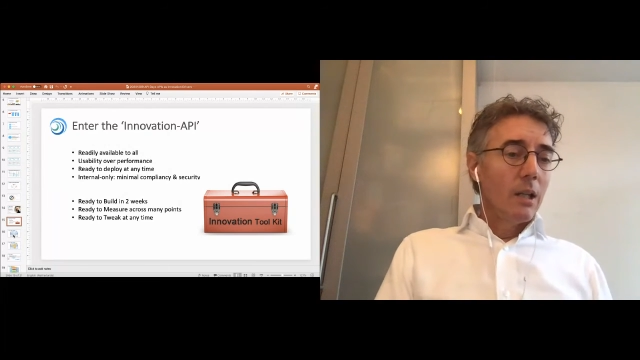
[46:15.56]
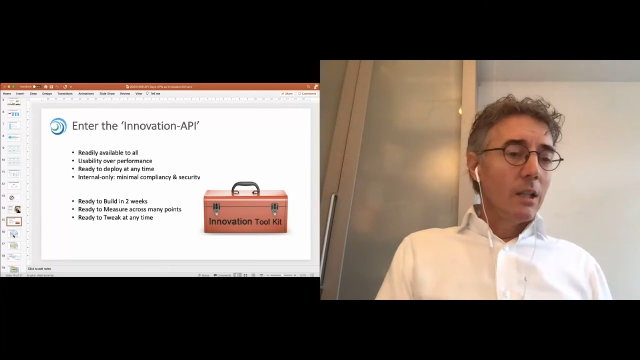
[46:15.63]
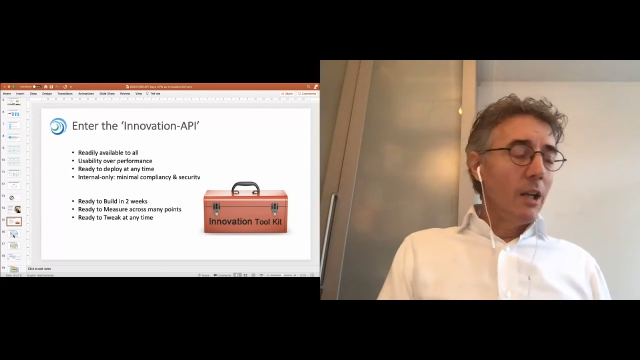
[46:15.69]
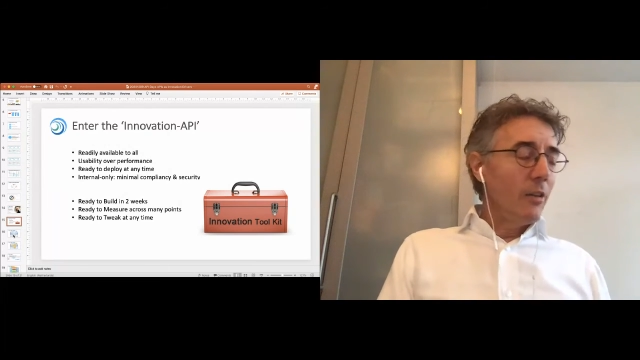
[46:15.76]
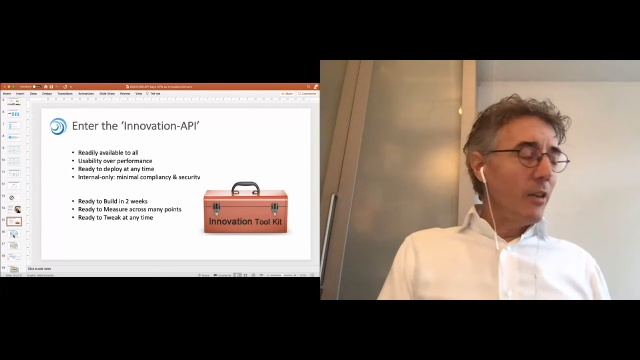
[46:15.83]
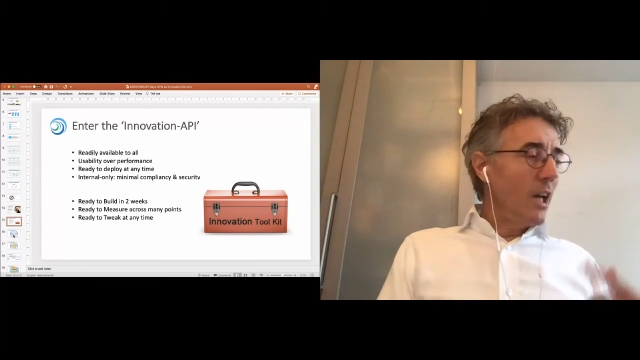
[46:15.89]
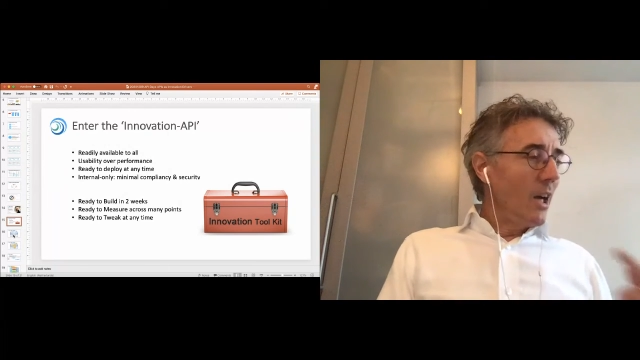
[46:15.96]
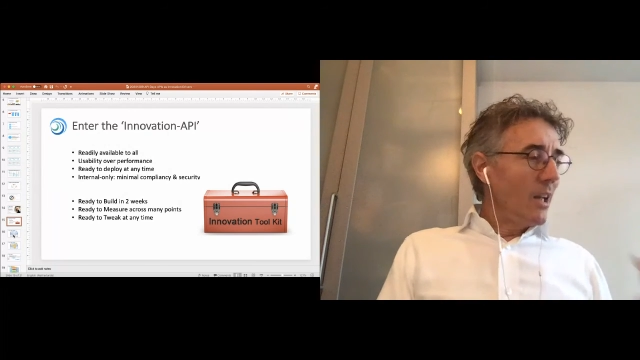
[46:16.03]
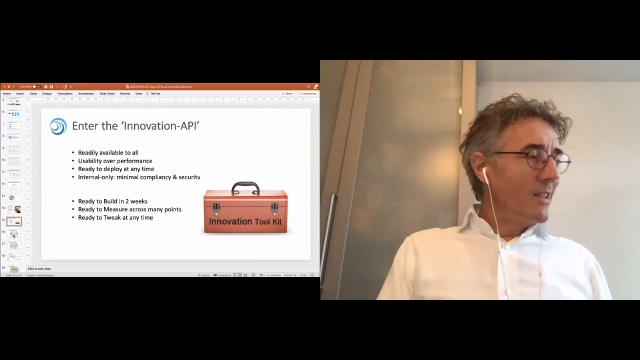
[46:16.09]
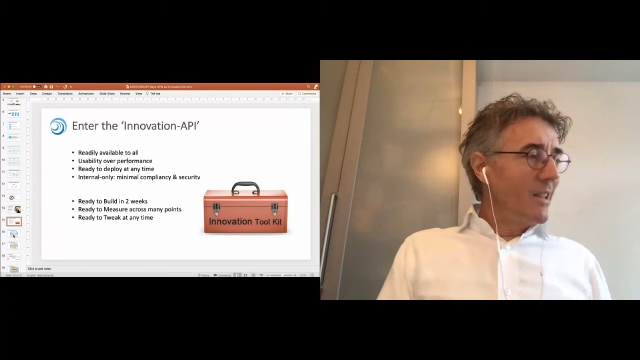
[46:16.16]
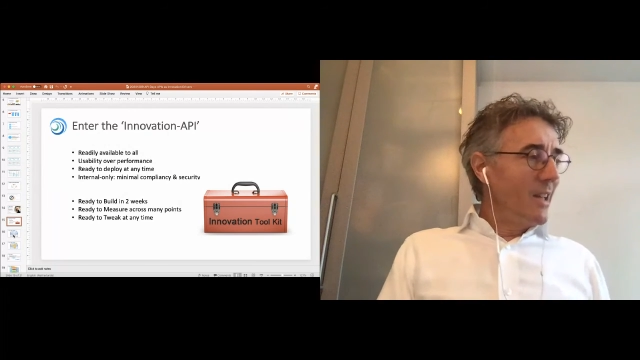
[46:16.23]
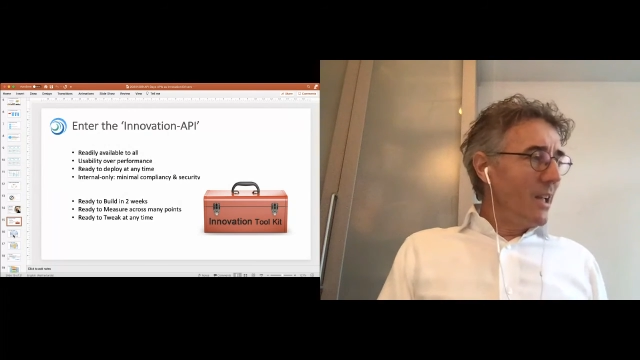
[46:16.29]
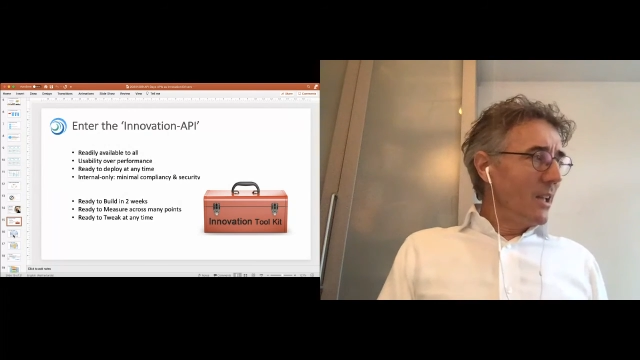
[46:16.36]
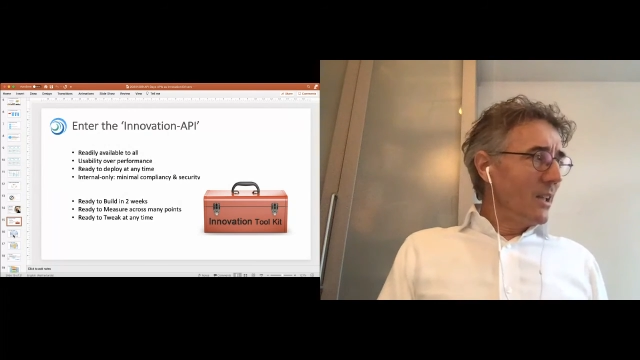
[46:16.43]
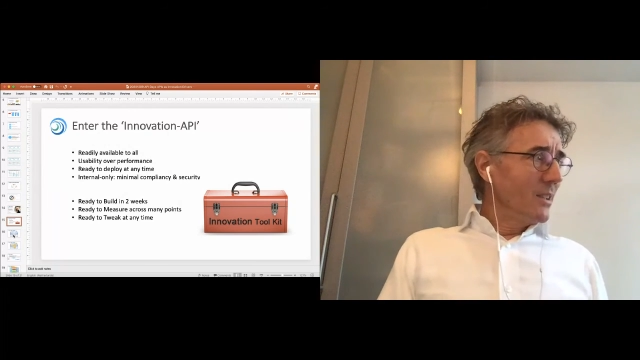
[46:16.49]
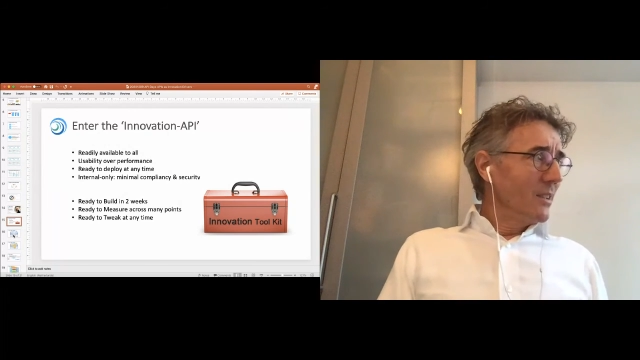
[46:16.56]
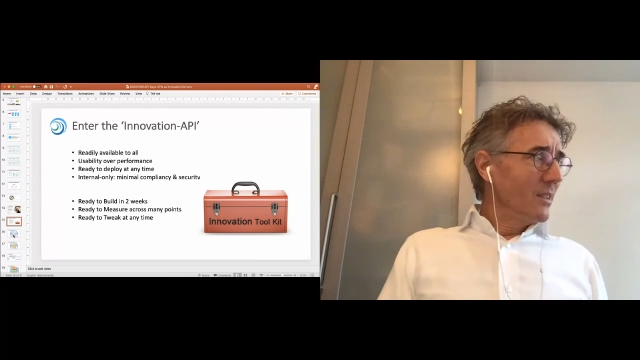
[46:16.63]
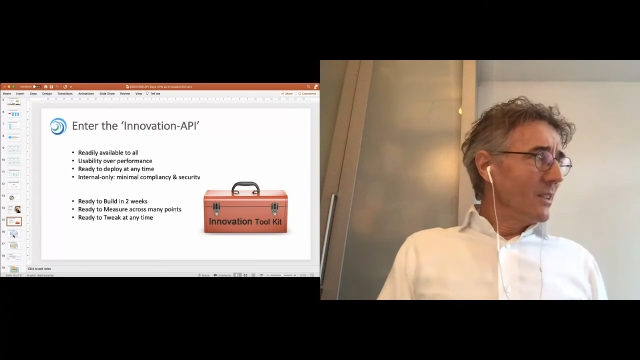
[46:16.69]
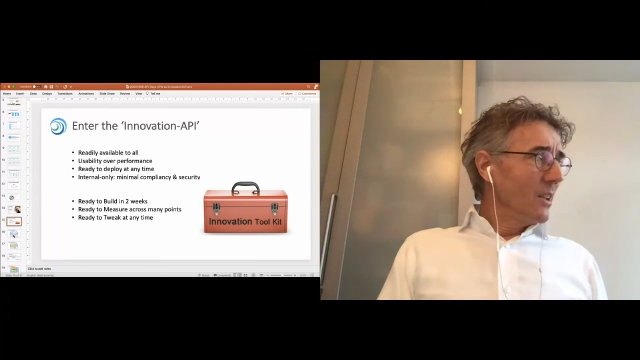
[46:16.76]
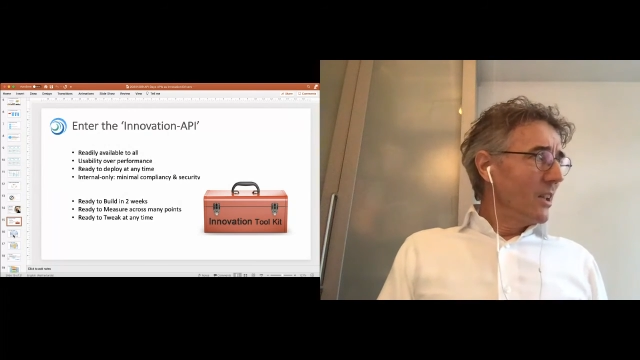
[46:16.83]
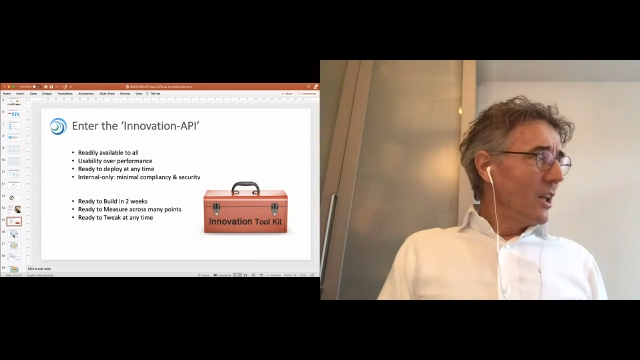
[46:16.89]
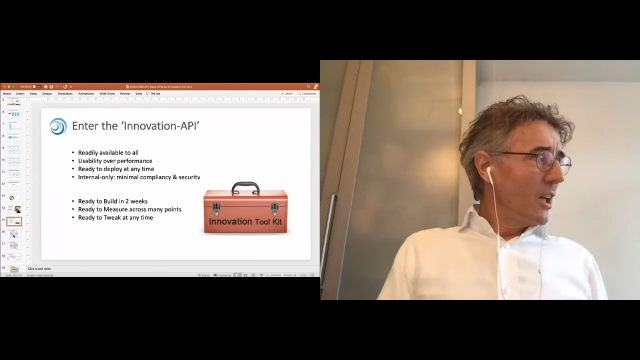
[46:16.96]
Now, the idea
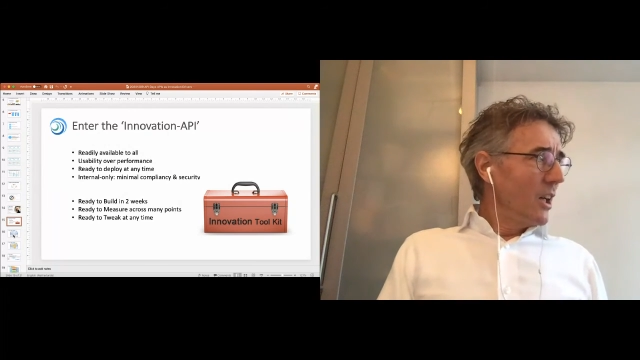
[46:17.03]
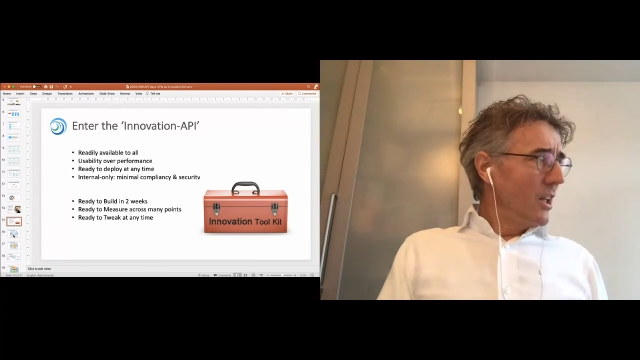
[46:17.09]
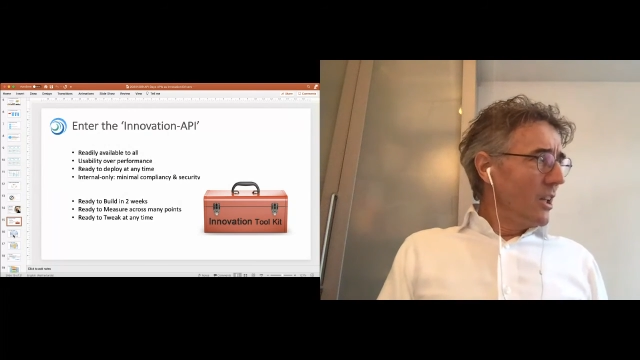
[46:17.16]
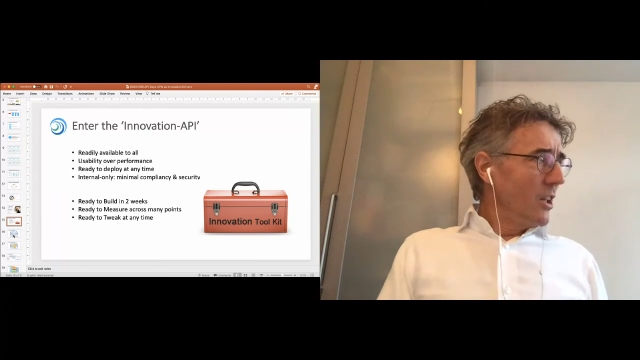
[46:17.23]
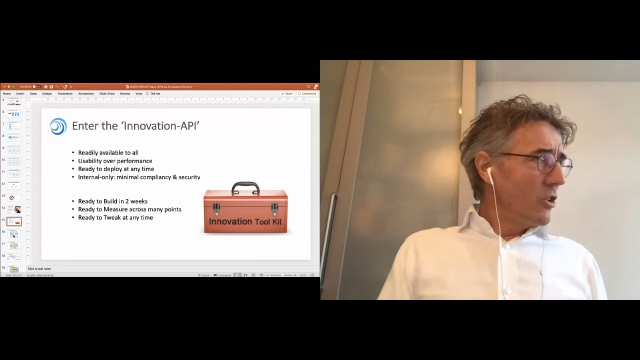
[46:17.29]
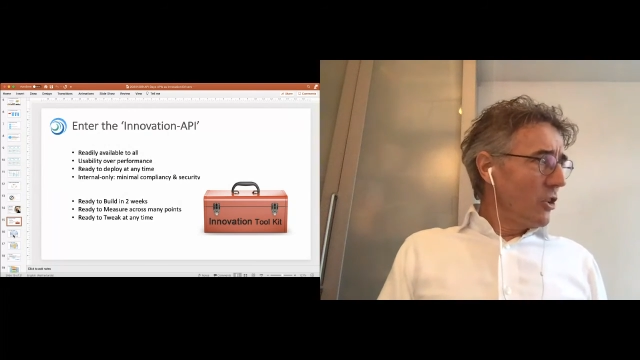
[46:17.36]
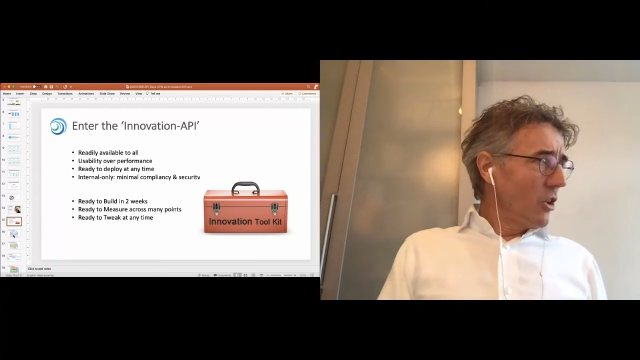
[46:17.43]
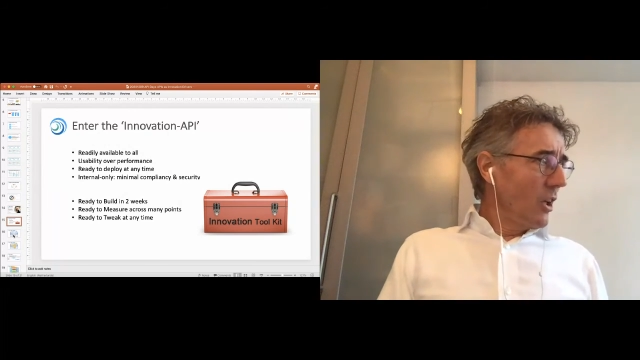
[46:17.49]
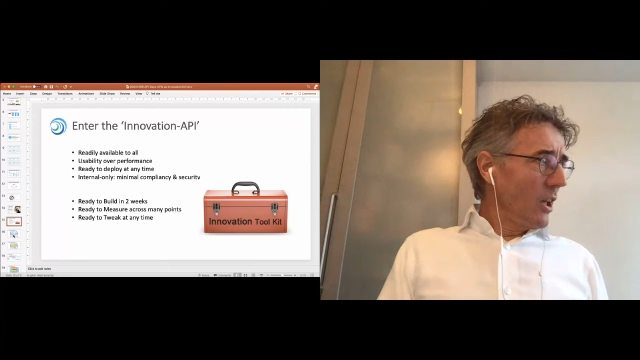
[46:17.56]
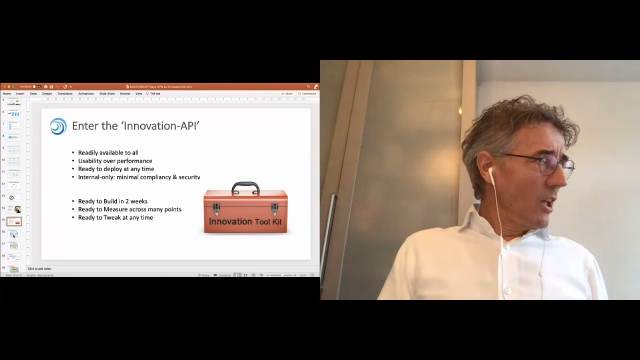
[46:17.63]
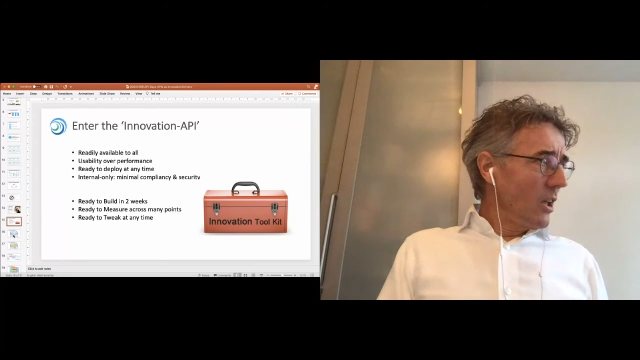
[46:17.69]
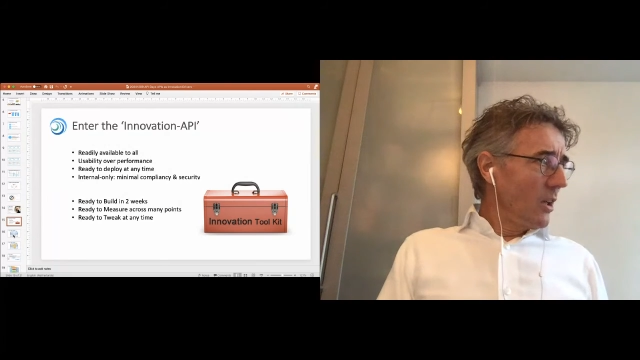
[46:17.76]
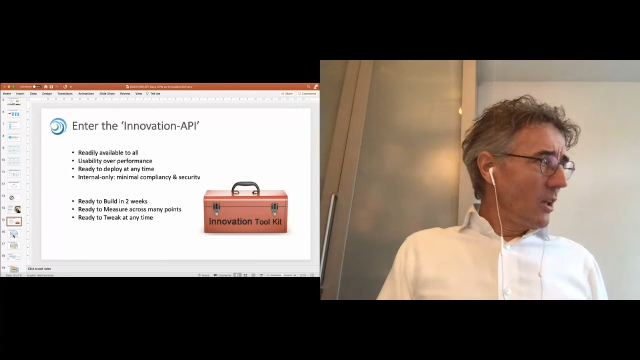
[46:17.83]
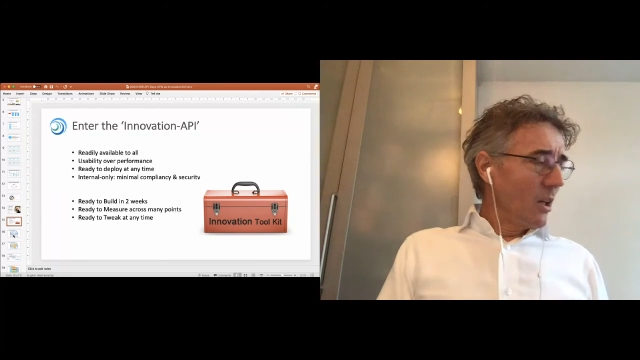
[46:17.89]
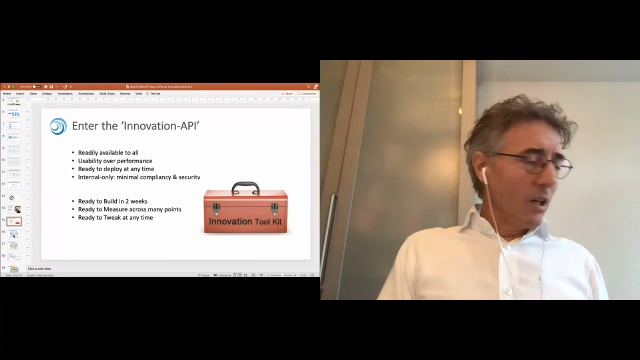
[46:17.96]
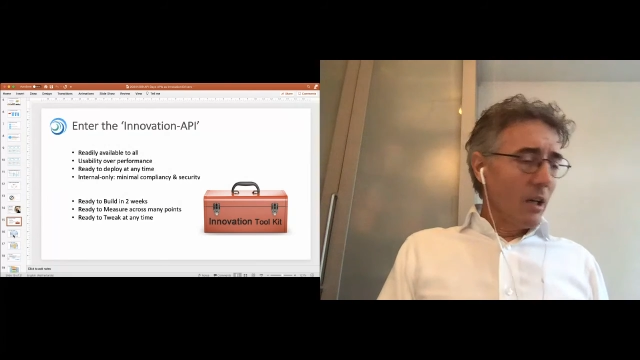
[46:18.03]
initially